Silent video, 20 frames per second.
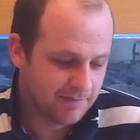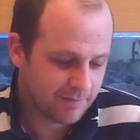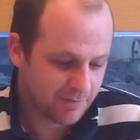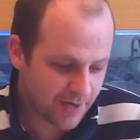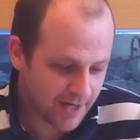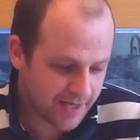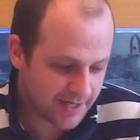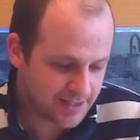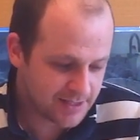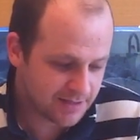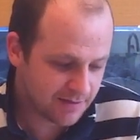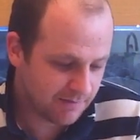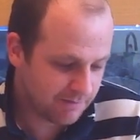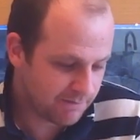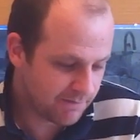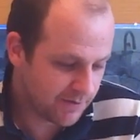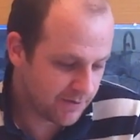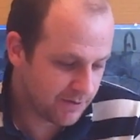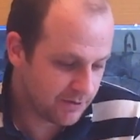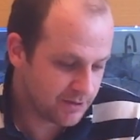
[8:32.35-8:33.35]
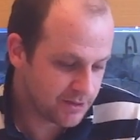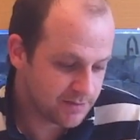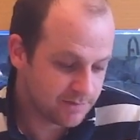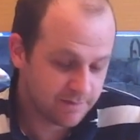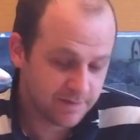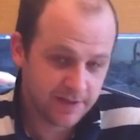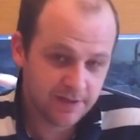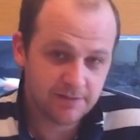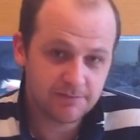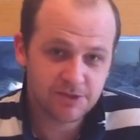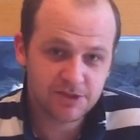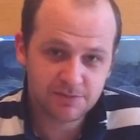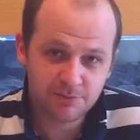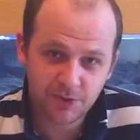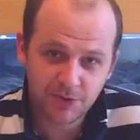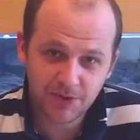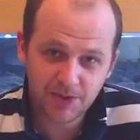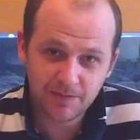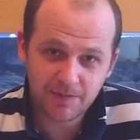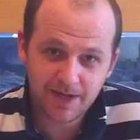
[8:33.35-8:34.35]
variety of foods, feed them
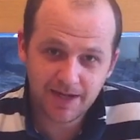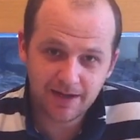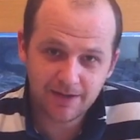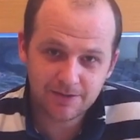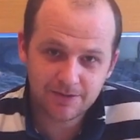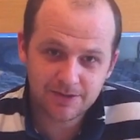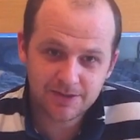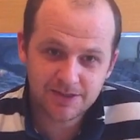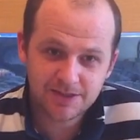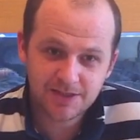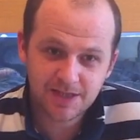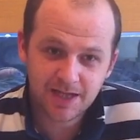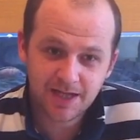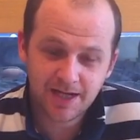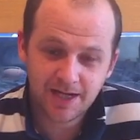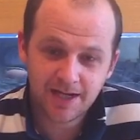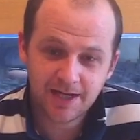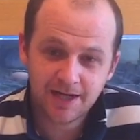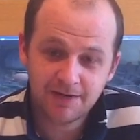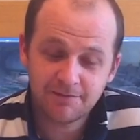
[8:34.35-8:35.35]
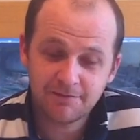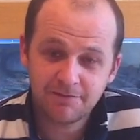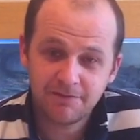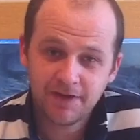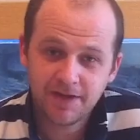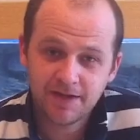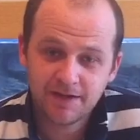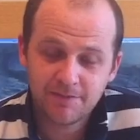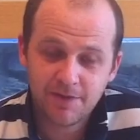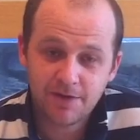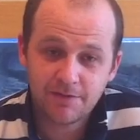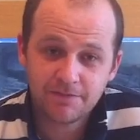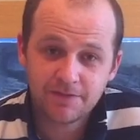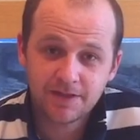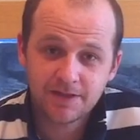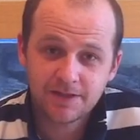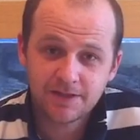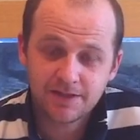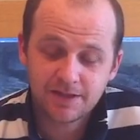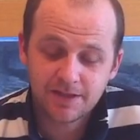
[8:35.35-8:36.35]
small amounts, and feed them
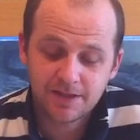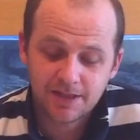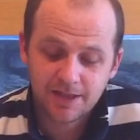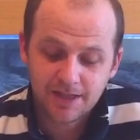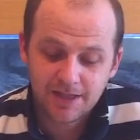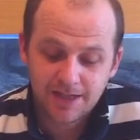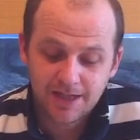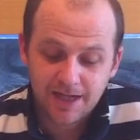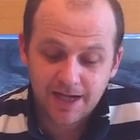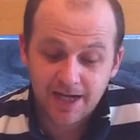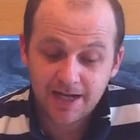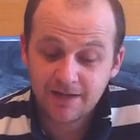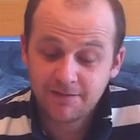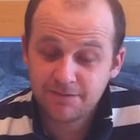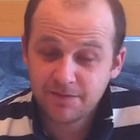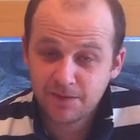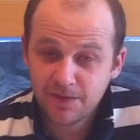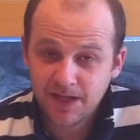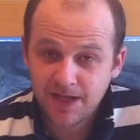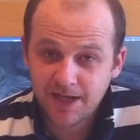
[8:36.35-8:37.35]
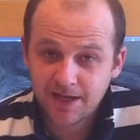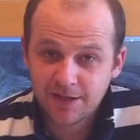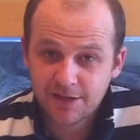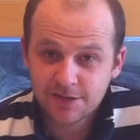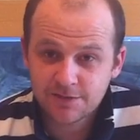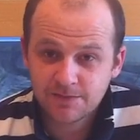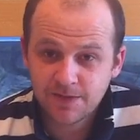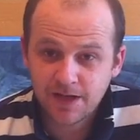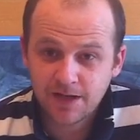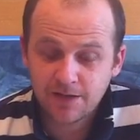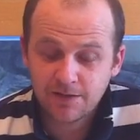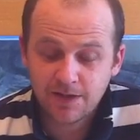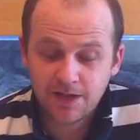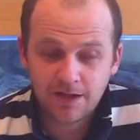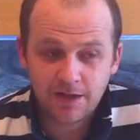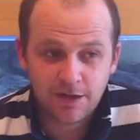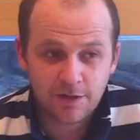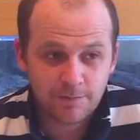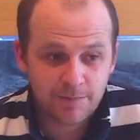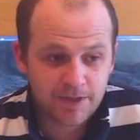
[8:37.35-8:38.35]
often. And if you like as well,
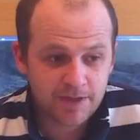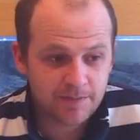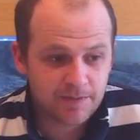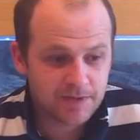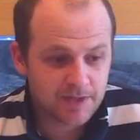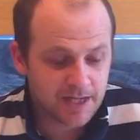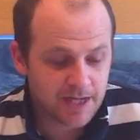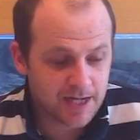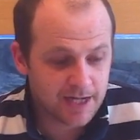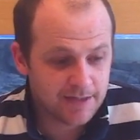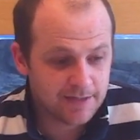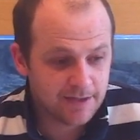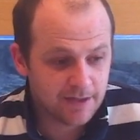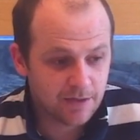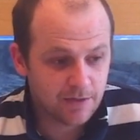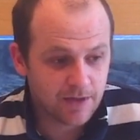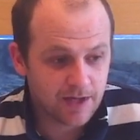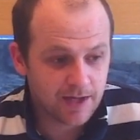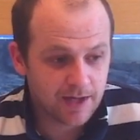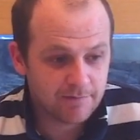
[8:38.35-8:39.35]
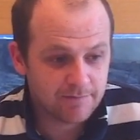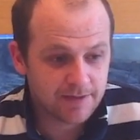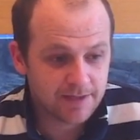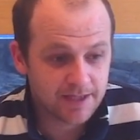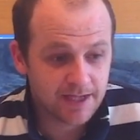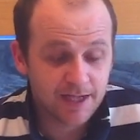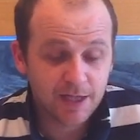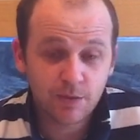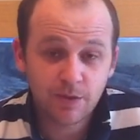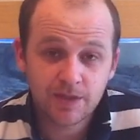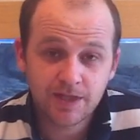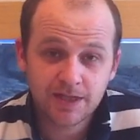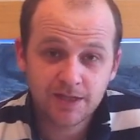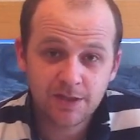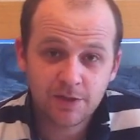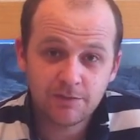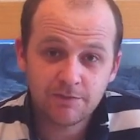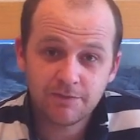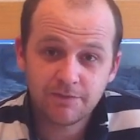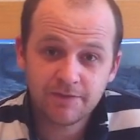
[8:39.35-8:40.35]
a lot of people that I know have a day where they
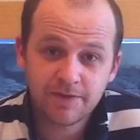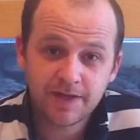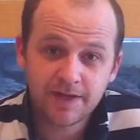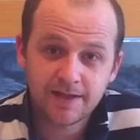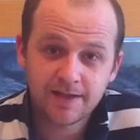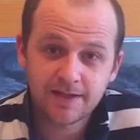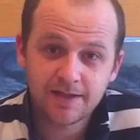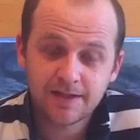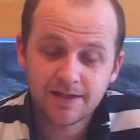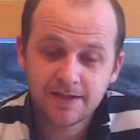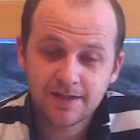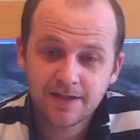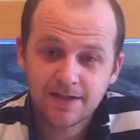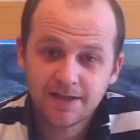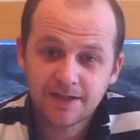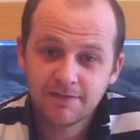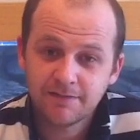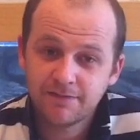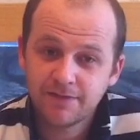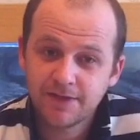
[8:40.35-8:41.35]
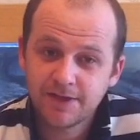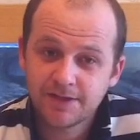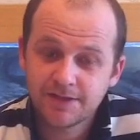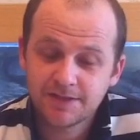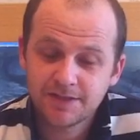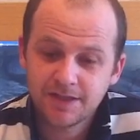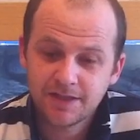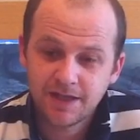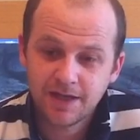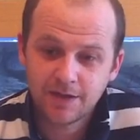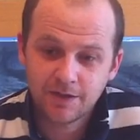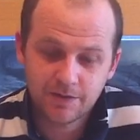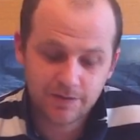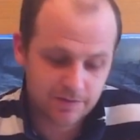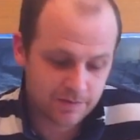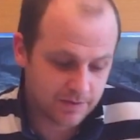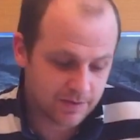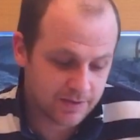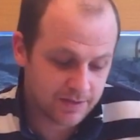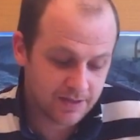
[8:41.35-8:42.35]
don't feed the fish at
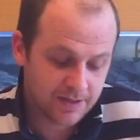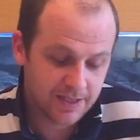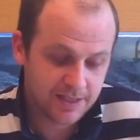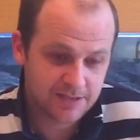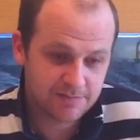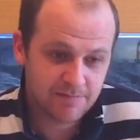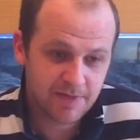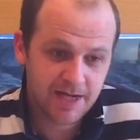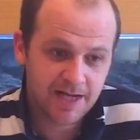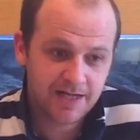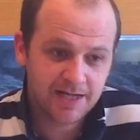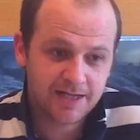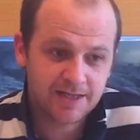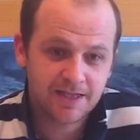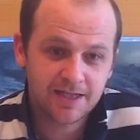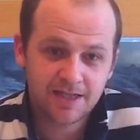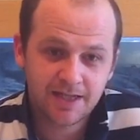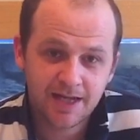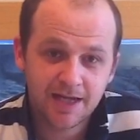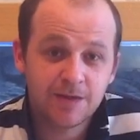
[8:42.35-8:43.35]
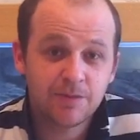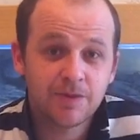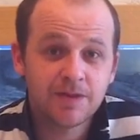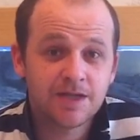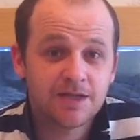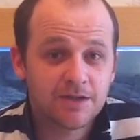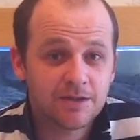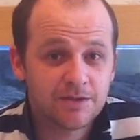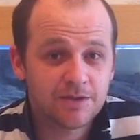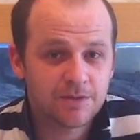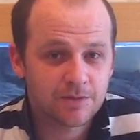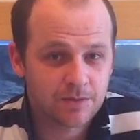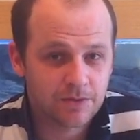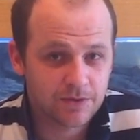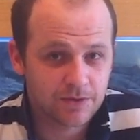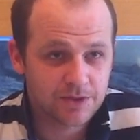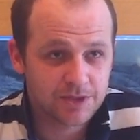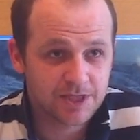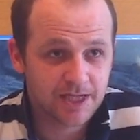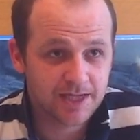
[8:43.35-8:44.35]
all. It's mainly the day when they're doing a
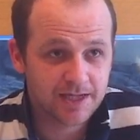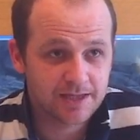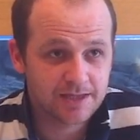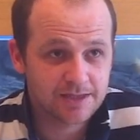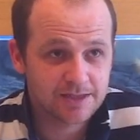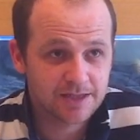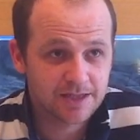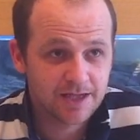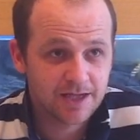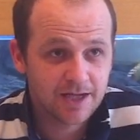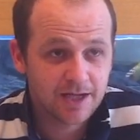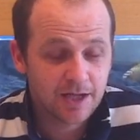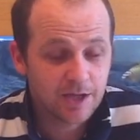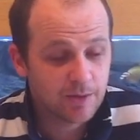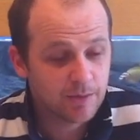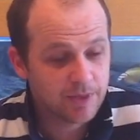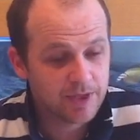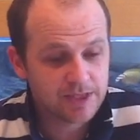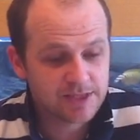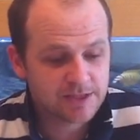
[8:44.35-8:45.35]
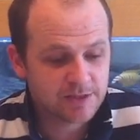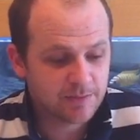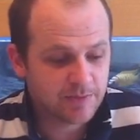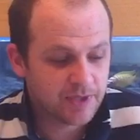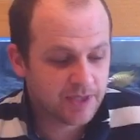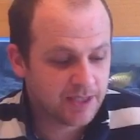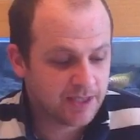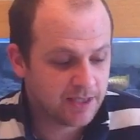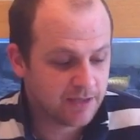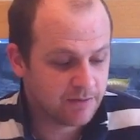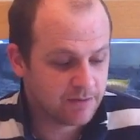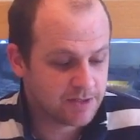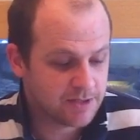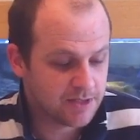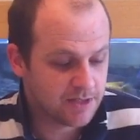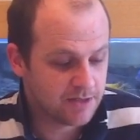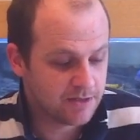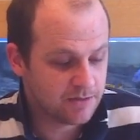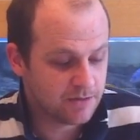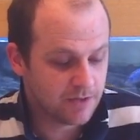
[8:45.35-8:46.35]
water change, but it's completely up to
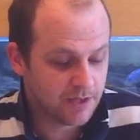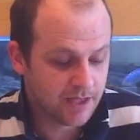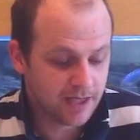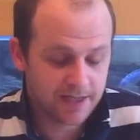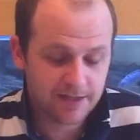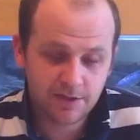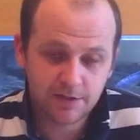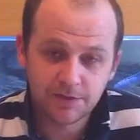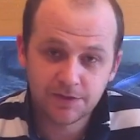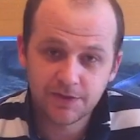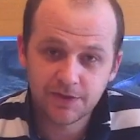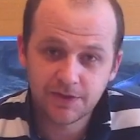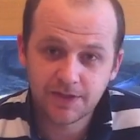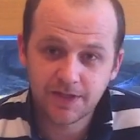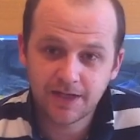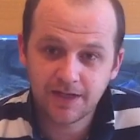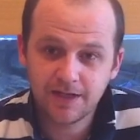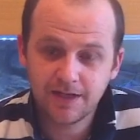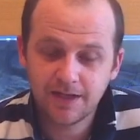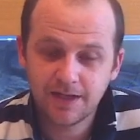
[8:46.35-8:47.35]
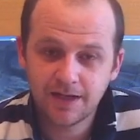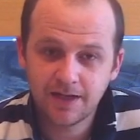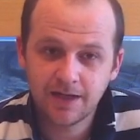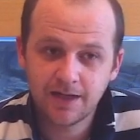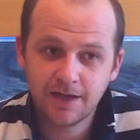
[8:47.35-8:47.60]
you. I don't do that.